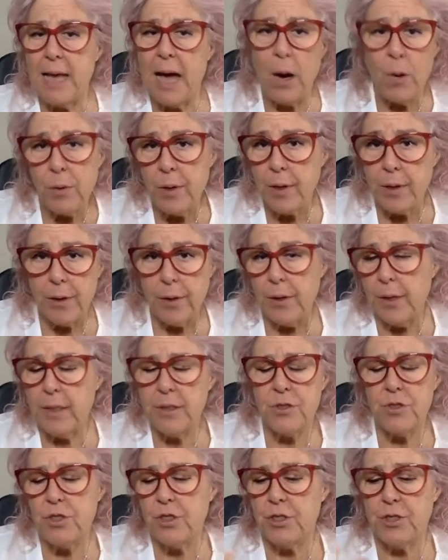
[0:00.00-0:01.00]
out here
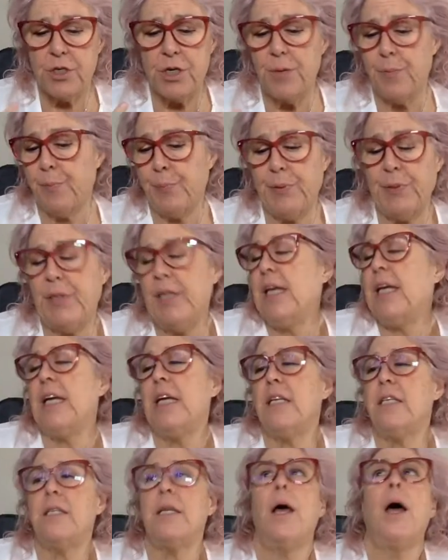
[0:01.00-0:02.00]
is just
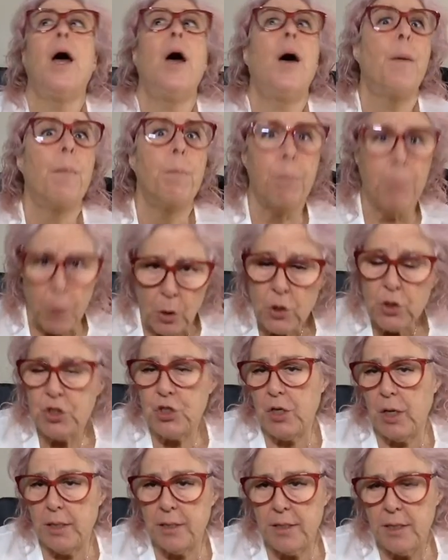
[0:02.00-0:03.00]
complete
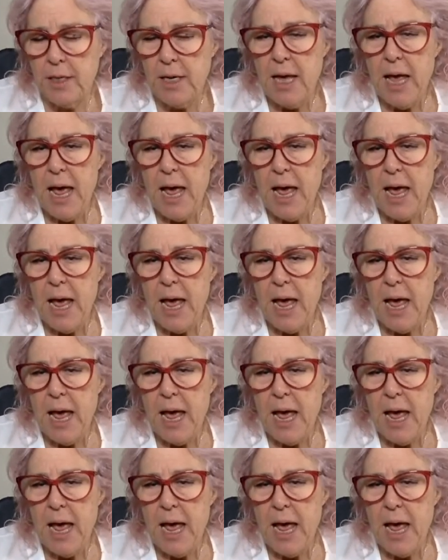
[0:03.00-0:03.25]
bullshit.